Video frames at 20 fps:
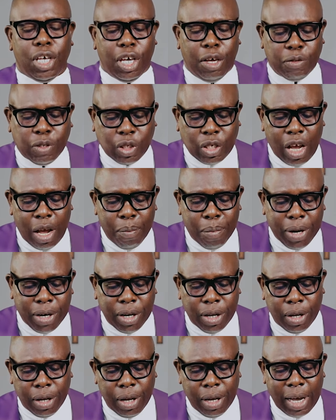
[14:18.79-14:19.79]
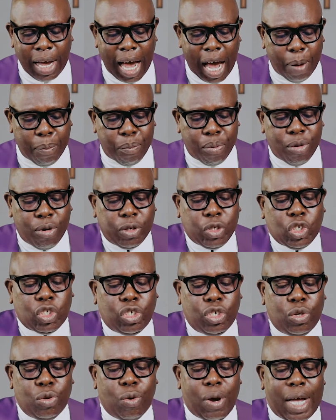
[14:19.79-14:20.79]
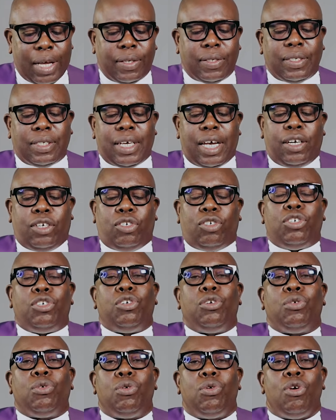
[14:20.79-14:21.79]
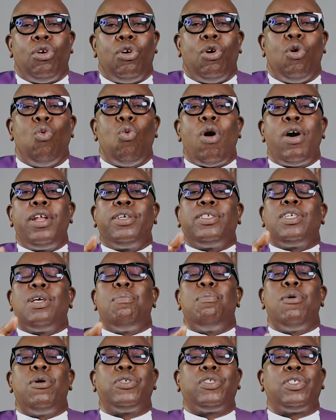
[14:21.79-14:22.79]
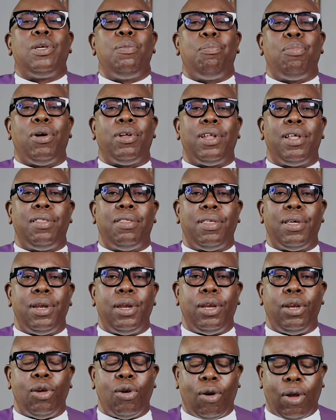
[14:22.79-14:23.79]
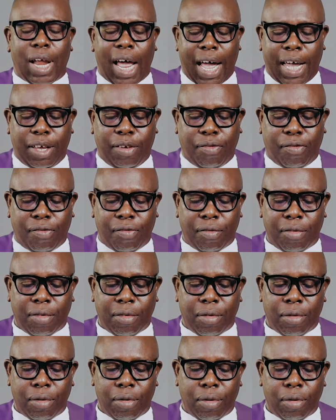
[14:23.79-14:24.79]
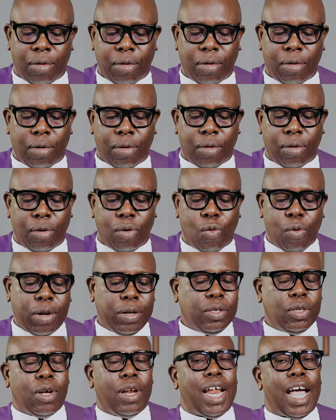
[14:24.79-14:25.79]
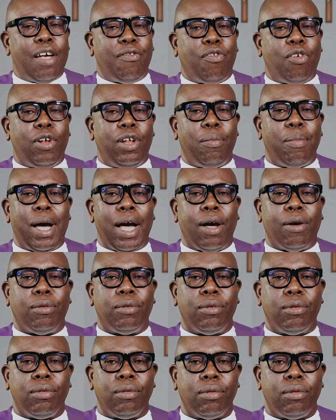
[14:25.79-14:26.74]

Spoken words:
If somebody approached you and said to you, "What is the most important thing in your life? What is your life all about?"